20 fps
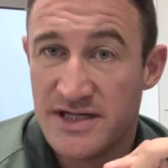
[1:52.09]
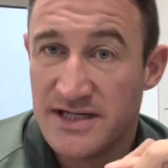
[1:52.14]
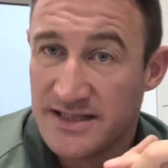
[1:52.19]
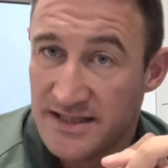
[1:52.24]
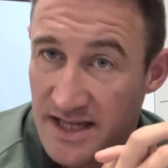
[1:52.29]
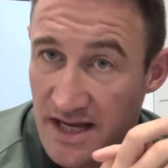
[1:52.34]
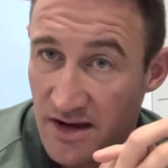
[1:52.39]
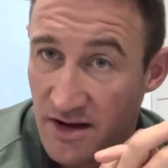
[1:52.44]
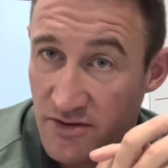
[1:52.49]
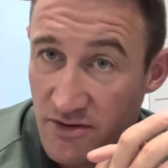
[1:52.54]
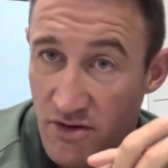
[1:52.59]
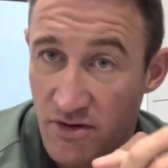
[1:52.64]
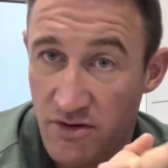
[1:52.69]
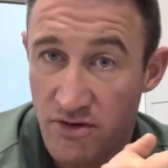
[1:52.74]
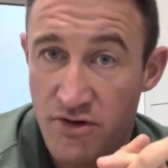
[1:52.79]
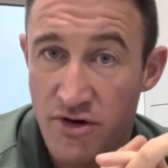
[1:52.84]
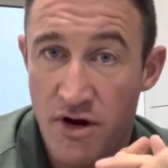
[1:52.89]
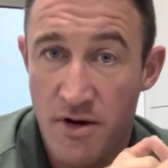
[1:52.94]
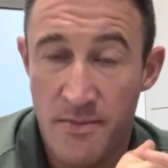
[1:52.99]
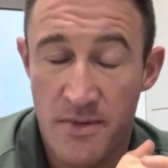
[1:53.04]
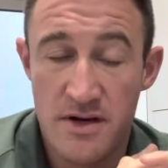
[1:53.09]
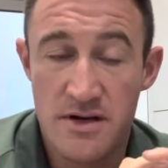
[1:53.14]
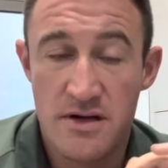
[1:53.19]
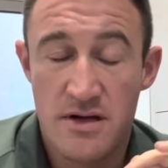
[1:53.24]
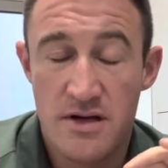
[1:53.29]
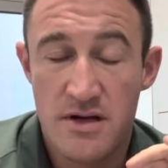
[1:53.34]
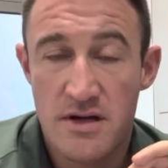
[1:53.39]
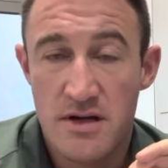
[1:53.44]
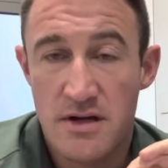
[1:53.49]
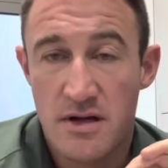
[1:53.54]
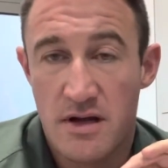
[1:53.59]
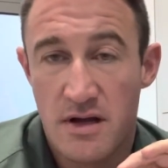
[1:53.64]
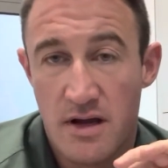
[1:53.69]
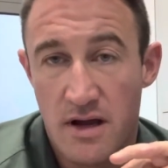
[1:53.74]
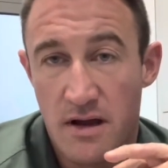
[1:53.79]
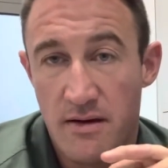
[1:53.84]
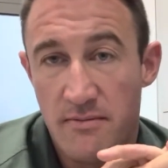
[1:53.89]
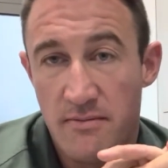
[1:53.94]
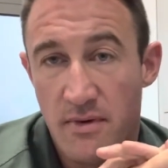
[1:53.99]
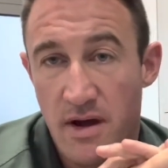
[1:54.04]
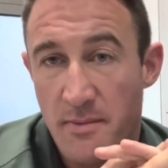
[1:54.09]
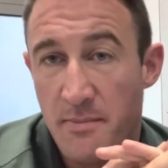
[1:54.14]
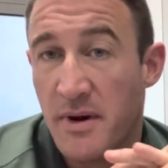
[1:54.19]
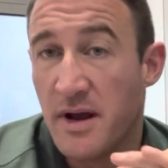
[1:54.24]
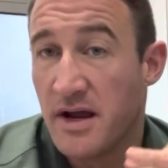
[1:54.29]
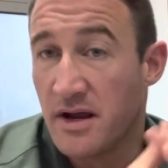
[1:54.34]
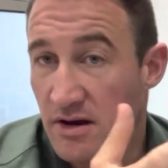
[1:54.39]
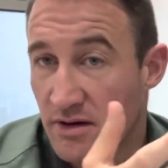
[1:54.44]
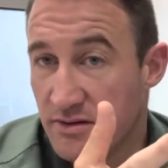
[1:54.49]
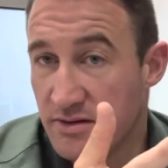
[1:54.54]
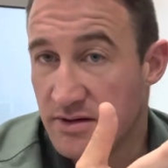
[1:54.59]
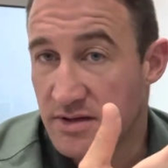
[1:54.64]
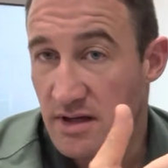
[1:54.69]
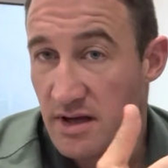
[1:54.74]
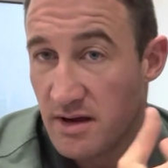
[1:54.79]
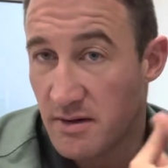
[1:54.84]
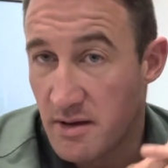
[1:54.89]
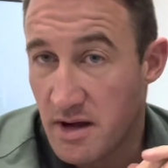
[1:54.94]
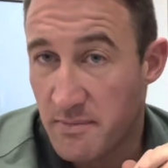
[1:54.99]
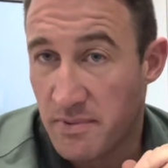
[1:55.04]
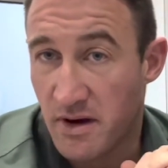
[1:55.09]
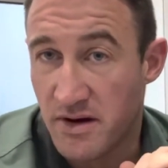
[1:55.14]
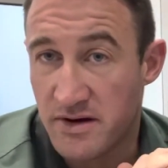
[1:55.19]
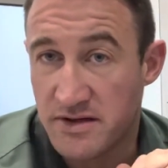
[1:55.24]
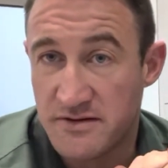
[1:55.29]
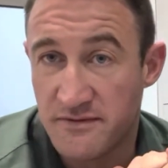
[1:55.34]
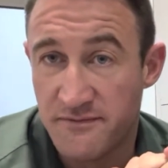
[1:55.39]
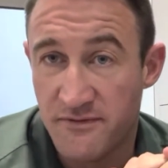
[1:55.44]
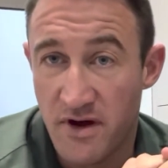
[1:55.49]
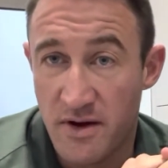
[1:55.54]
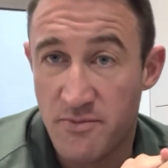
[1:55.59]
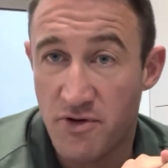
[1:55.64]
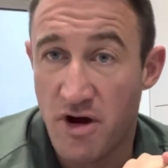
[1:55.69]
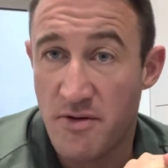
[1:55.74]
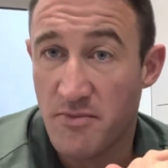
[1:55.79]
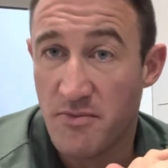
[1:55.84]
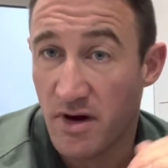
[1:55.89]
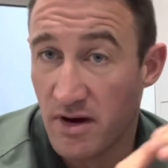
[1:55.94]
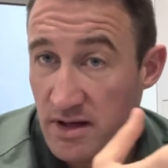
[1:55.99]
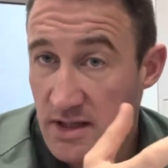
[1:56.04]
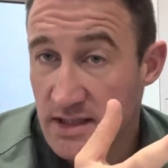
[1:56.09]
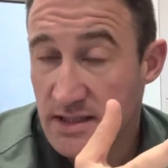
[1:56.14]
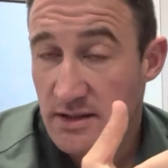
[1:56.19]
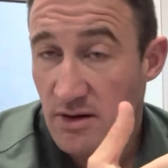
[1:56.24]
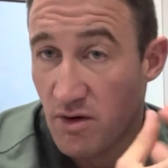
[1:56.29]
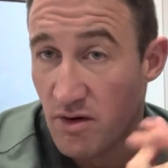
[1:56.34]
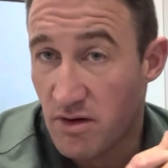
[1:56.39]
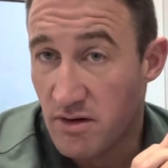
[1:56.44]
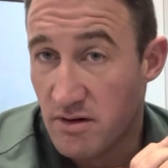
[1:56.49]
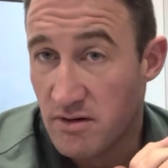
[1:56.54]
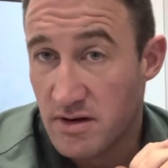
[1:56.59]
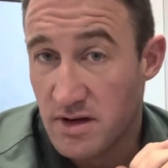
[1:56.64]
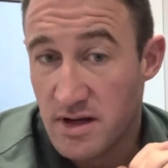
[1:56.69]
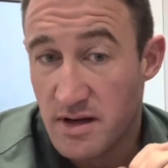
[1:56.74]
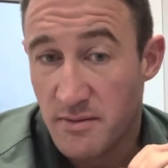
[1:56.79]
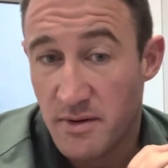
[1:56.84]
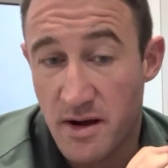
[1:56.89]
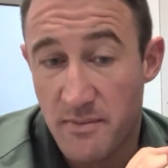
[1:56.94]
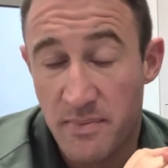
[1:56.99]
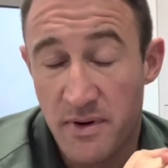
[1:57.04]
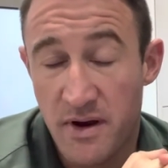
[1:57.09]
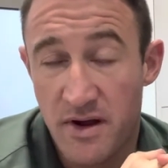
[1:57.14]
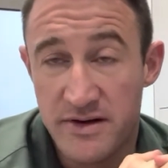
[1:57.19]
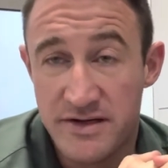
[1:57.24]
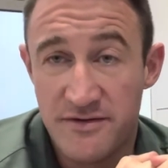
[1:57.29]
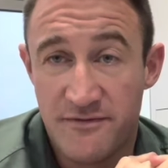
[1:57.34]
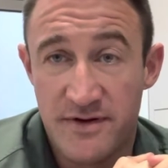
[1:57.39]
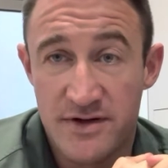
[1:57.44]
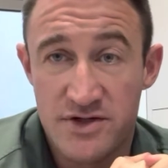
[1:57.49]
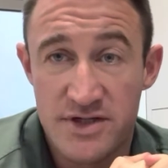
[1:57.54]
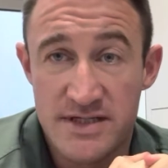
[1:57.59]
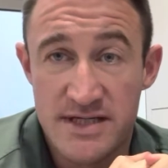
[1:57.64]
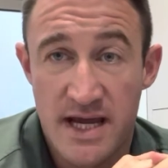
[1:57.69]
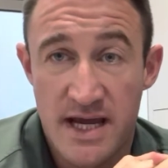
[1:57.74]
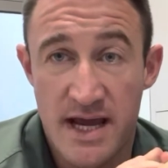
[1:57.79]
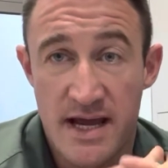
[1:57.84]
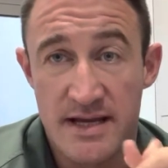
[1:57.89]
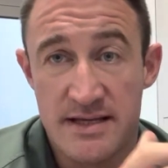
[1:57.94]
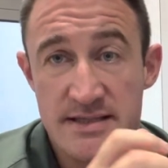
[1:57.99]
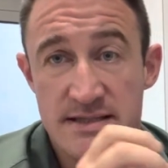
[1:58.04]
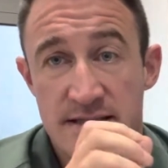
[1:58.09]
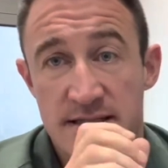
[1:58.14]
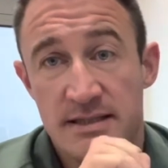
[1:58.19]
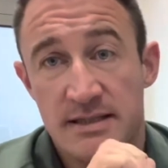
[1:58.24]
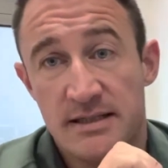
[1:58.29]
They are not common, but include plantar fibroma or plantar fascia tears,